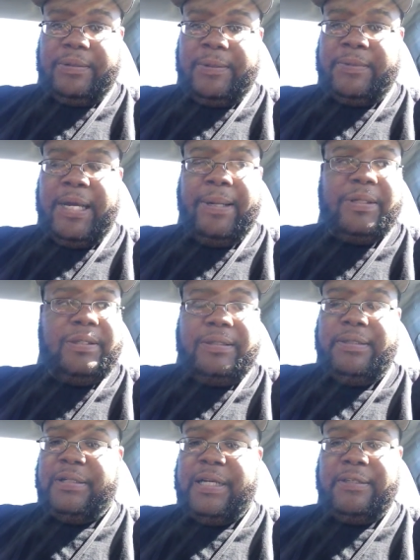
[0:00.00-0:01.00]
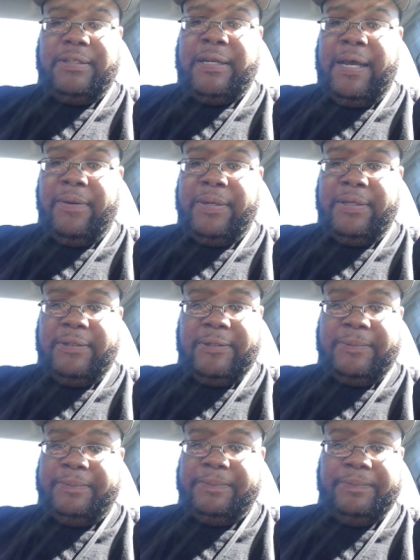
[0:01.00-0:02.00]
sometimes that's just how it is.
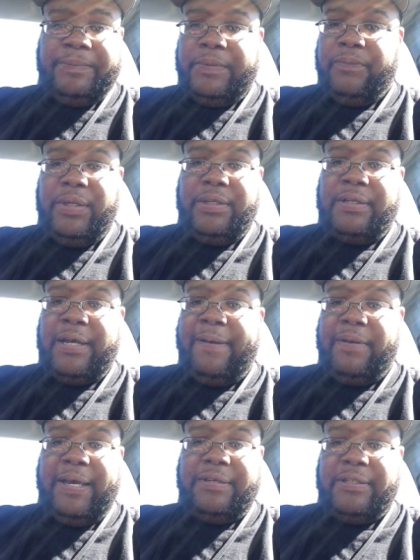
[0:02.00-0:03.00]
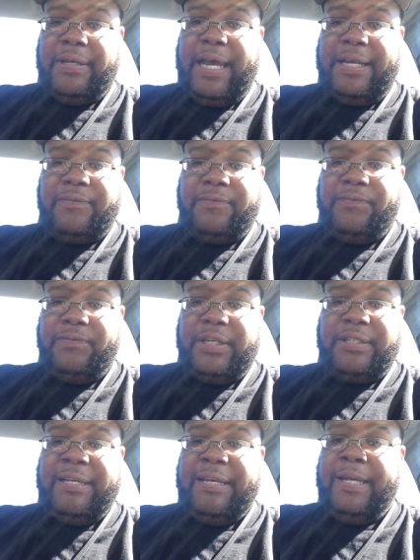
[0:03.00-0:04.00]
And we just have, as
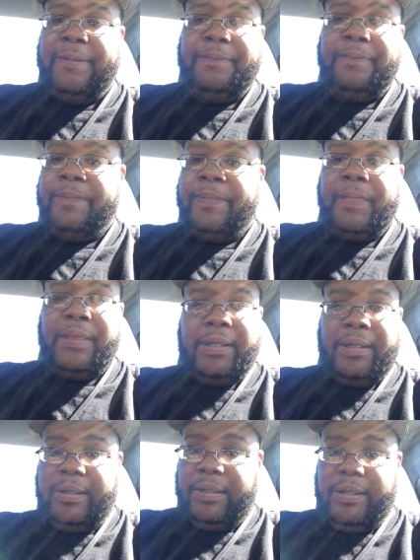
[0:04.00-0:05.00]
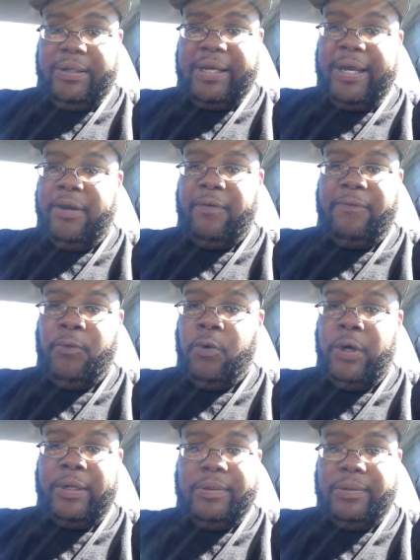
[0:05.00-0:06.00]
the team, can't
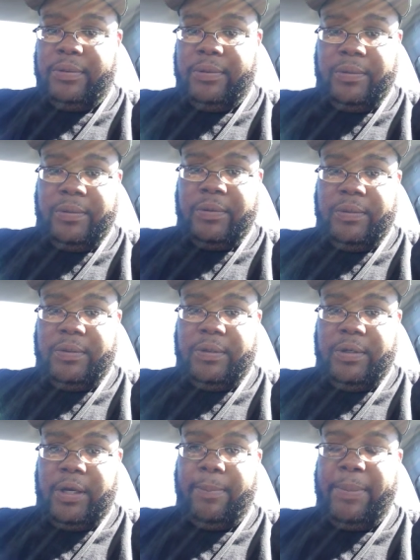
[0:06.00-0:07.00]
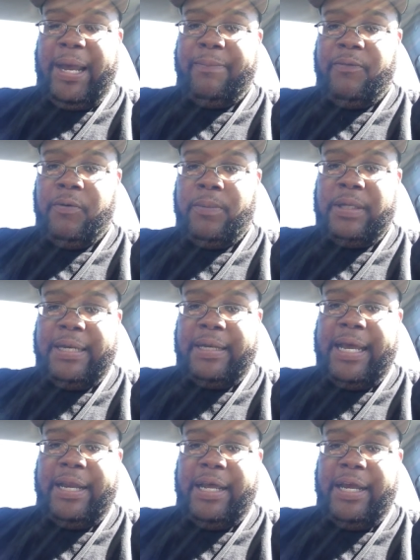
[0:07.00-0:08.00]
afford a bad performance
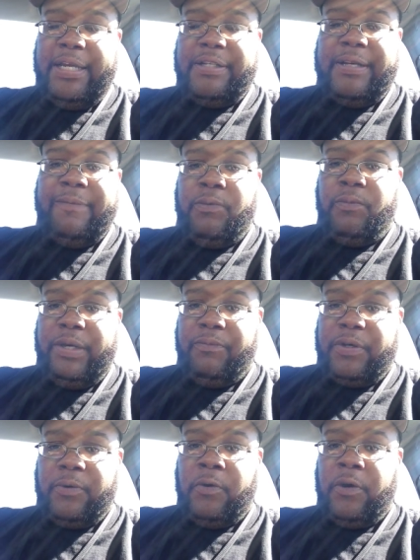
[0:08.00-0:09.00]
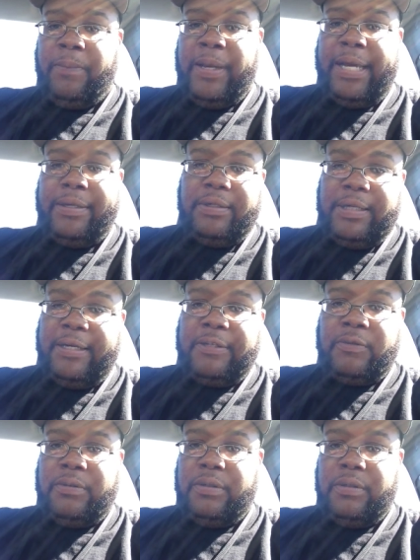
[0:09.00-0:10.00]
like that each and every week with the quarterback that
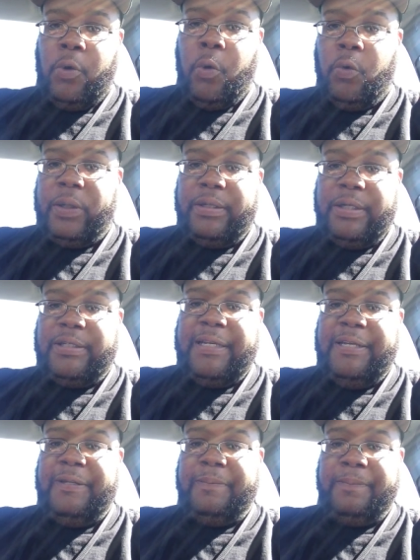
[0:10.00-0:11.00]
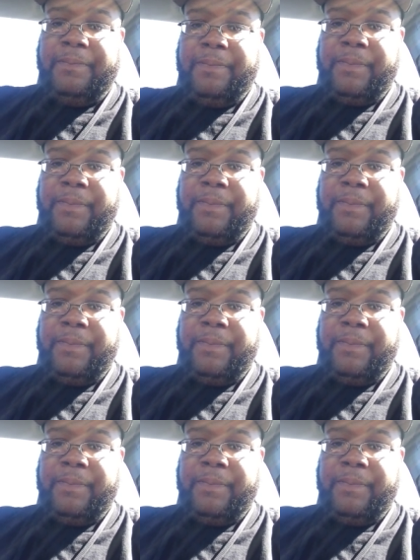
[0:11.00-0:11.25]
is holding the team